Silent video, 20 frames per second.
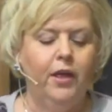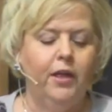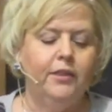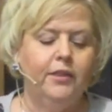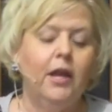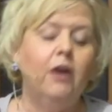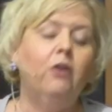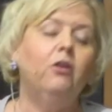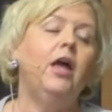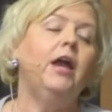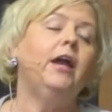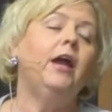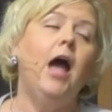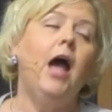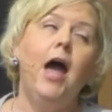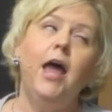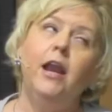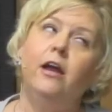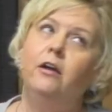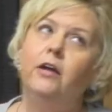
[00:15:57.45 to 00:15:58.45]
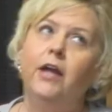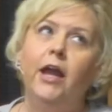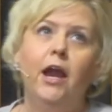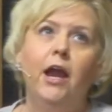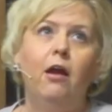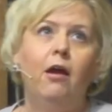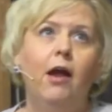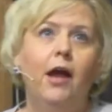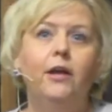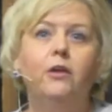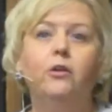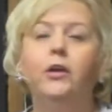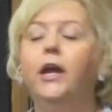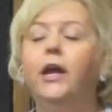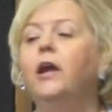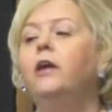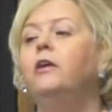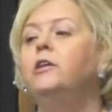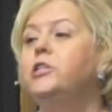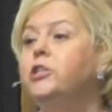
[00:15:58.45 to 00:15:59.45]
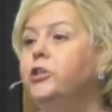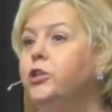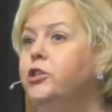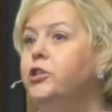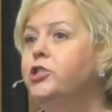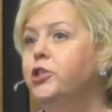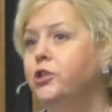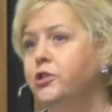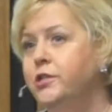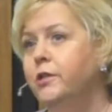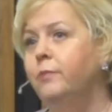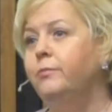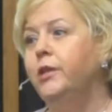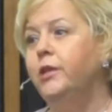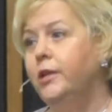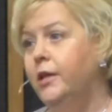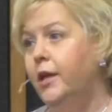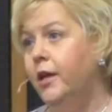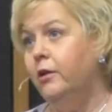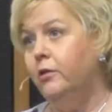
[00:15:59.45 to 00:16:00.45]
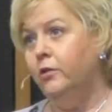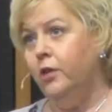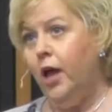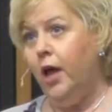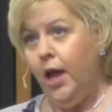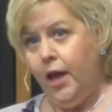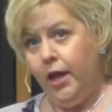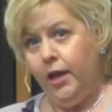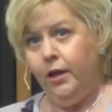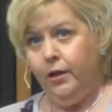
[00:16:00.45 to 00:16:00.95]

They're like, I don't care, I don't care until you choose something they don't like.